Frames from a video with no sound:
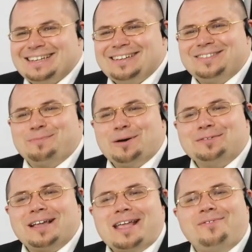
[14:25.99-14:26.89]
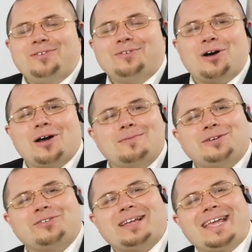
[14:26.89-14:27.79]
Suppose I gave you an
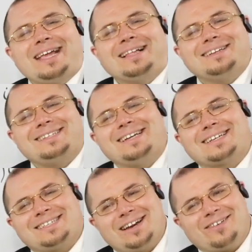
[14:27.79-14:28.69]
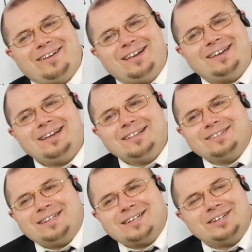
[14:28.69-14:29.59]
arbitrary English dictionary. An English
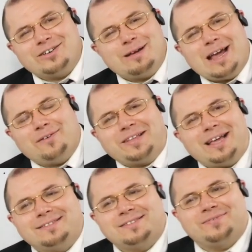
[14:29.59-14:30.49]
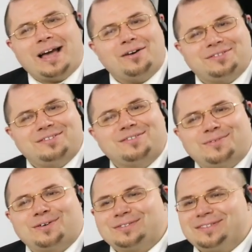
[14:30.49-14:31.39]
dictionary may have tens of thousands of
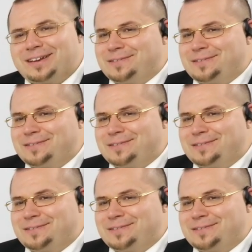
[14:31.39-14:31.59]
words in it.